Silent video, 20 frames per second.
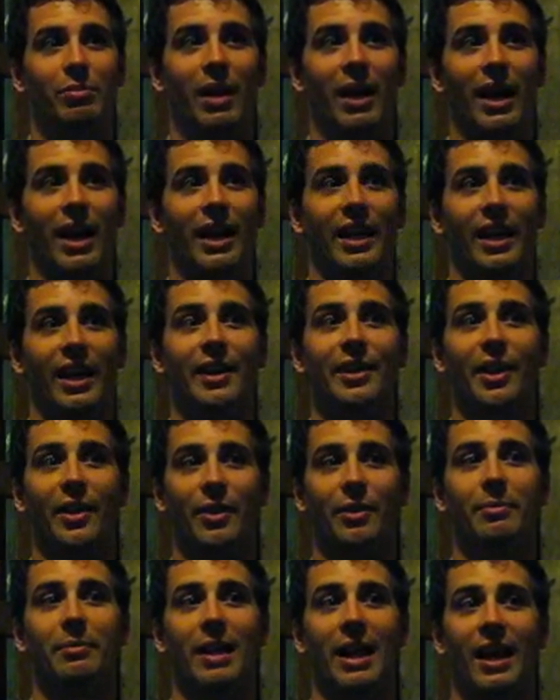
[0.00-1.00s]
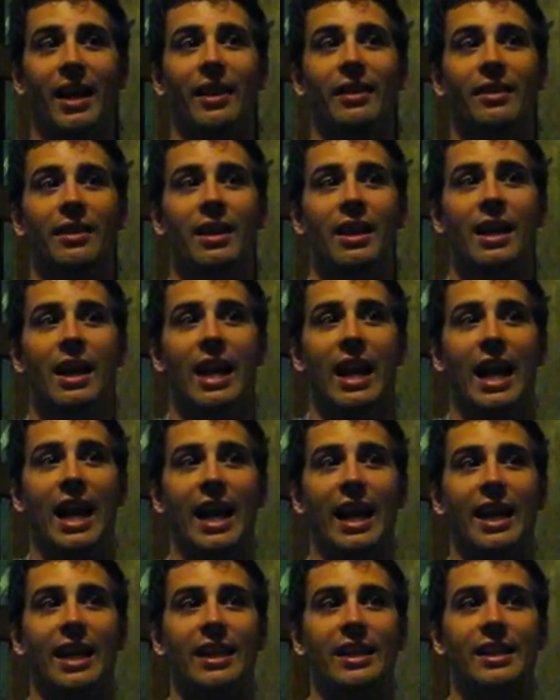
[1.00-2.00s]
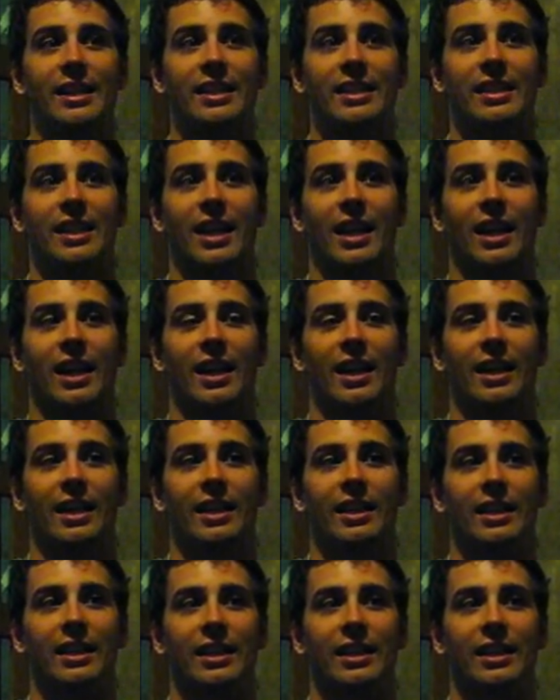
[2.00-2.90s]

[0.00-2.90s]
by another man and uh,